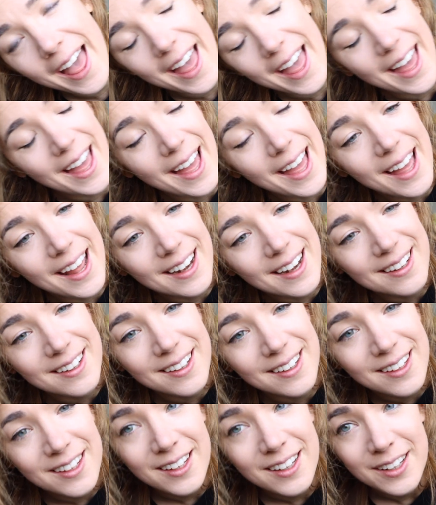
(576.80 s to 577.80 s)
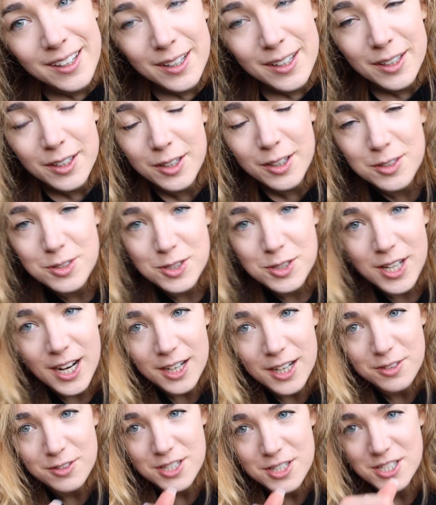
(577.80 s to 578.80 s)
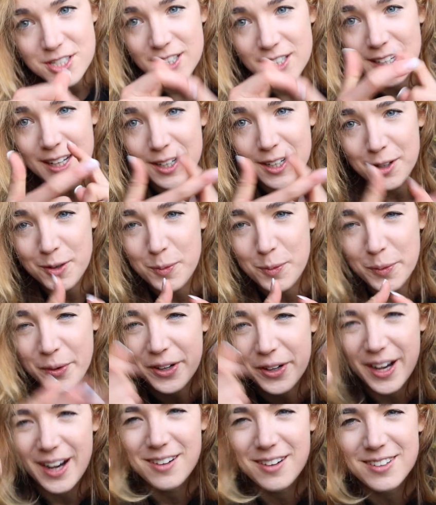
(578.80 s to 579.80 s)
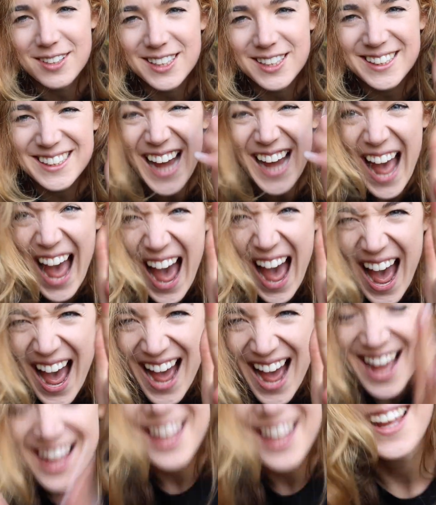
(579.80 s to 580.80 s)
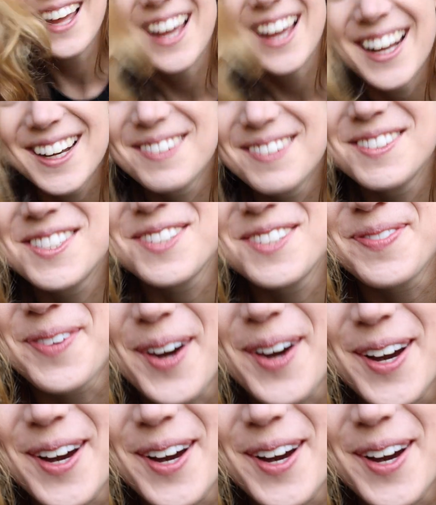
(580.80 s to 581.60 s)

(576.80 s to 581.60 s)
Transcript: and go to the hairdresser and then go work out. Yeah! And I'm super